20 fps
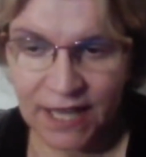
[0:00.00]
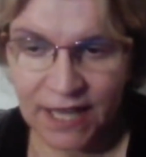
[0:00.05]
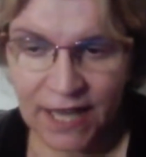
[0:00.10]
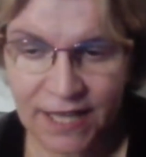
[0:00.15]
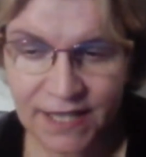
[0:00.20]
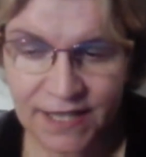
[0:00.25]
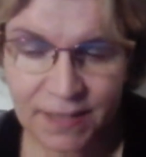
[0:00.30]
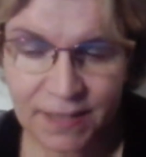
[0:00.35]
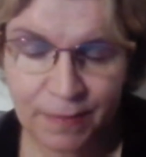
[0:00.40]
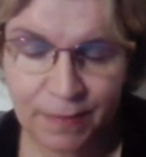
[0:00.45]

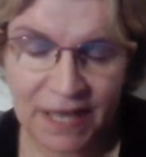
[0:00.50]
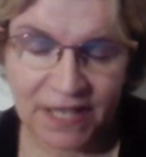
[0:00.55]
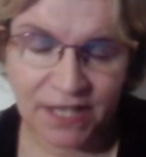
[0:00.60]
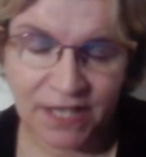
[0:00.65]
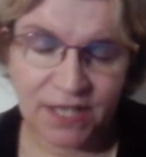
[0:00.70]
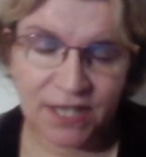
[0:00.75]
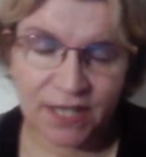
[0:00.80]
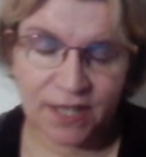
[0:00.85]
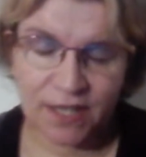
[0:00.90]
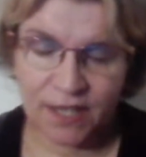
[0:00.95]
and
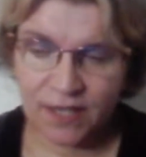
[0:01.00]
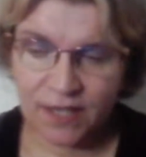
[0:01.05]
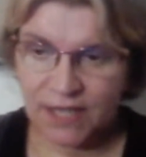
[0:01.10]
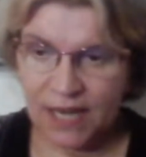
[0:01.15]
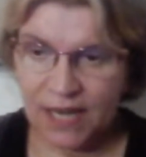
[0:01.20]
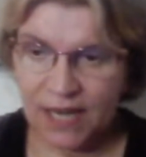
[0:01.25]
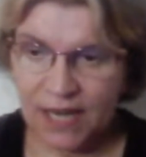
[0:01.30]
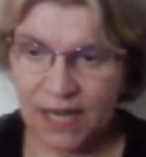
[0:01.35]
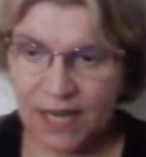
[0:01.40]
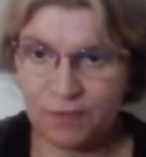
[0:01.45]
spend
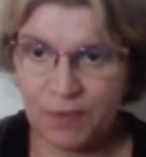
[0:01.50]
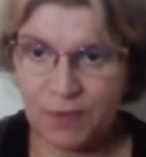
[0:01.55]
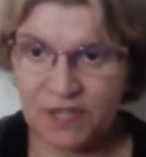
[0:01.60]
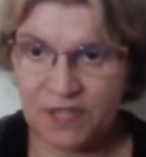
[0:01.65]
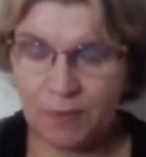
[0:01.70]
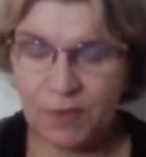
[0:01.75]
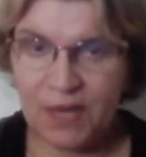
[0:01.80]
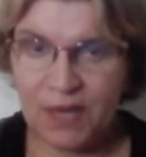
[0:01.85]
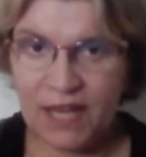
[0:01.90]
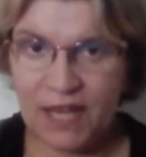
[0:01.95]
their lives
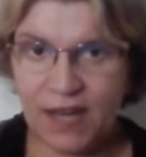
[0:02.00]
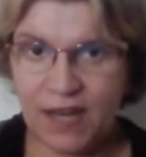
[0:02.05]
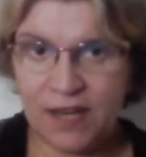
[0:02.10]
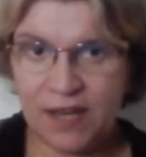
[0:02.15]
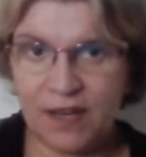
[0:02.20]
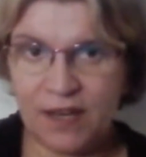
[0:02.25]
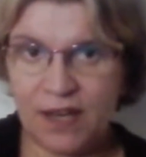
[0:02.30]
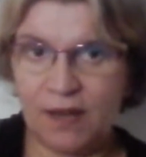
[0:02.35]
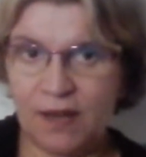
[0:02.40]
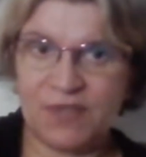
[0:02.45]
miserably in